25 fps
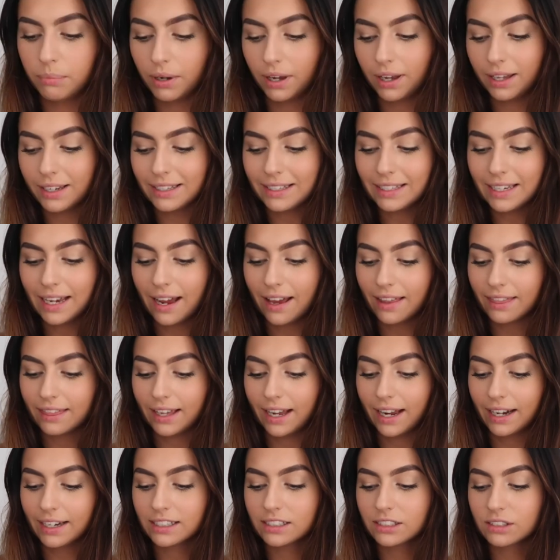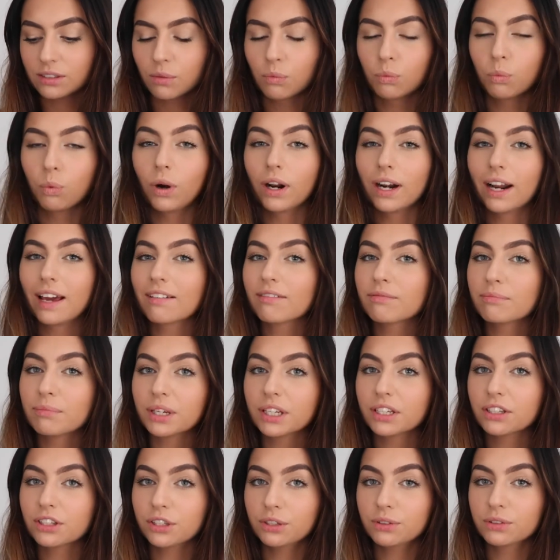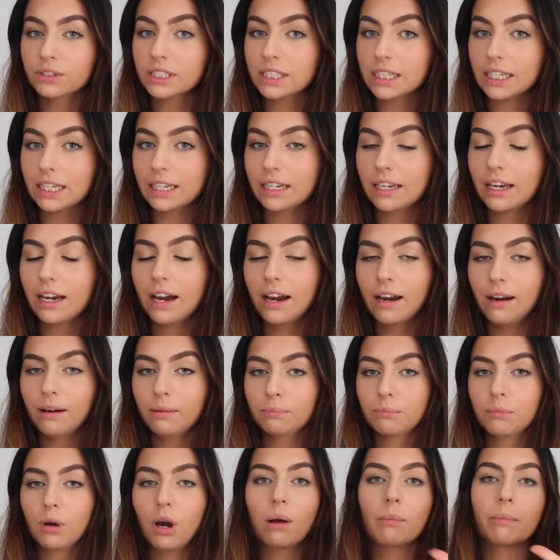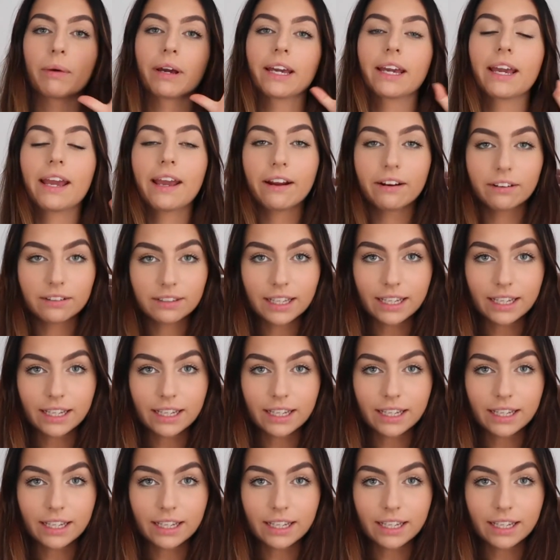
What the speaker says: But yeah, that is what I've been using on my hair